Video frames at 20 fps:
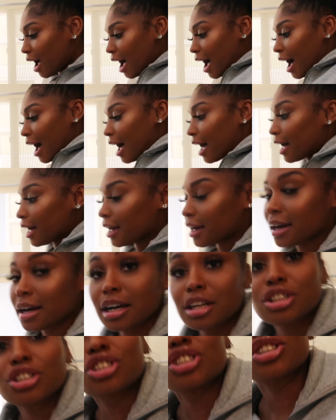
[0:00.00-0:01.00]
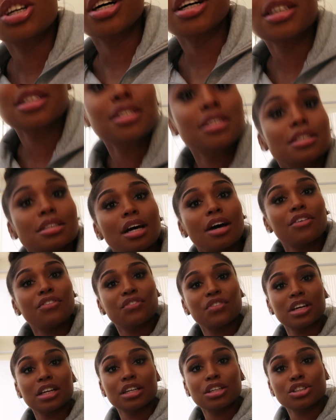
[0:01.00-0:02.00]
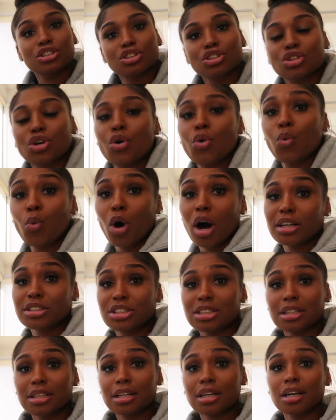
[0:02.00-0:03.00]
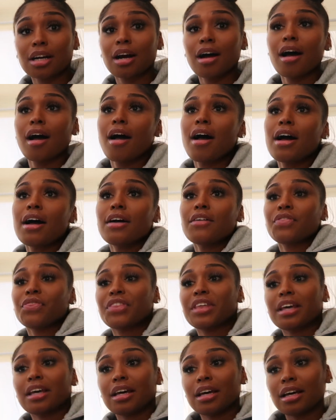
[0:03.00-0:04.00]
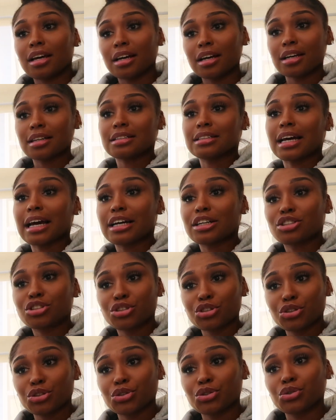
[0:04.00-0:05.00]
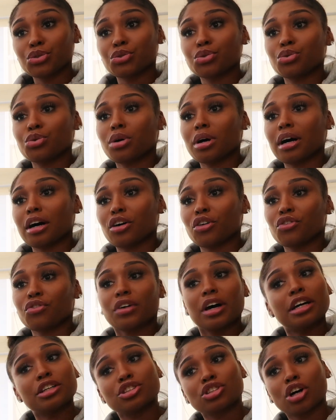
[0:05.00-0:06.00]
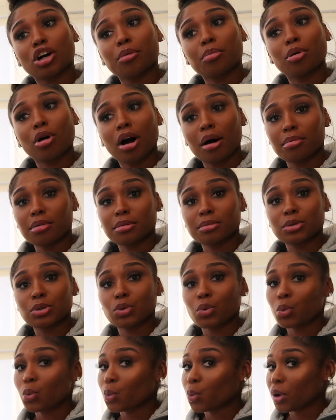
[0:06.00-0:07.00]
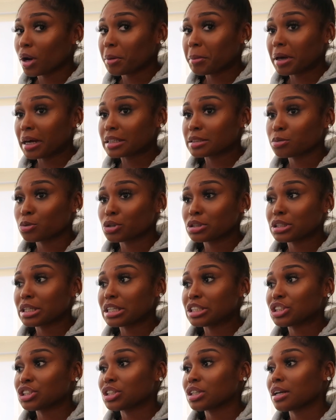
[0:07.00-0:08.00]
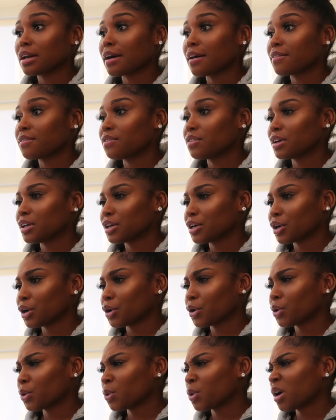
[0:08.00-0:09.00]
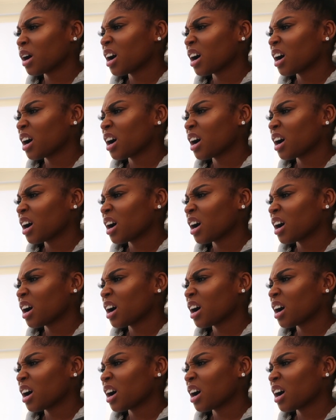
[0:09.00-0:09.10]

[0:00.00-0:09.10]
I just finished watching the day 2 ELF HR problems web exploitation video.